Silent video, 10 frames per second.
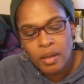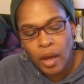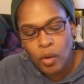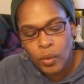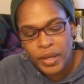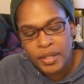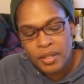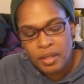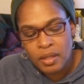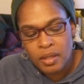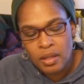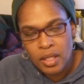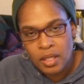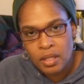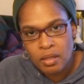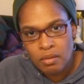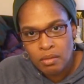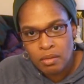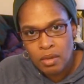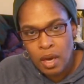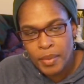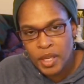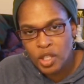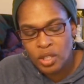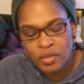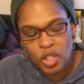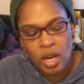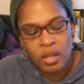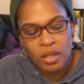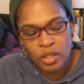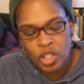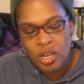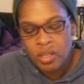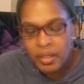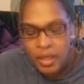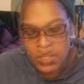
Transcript: outweighs this combination of chocolate on chocolate.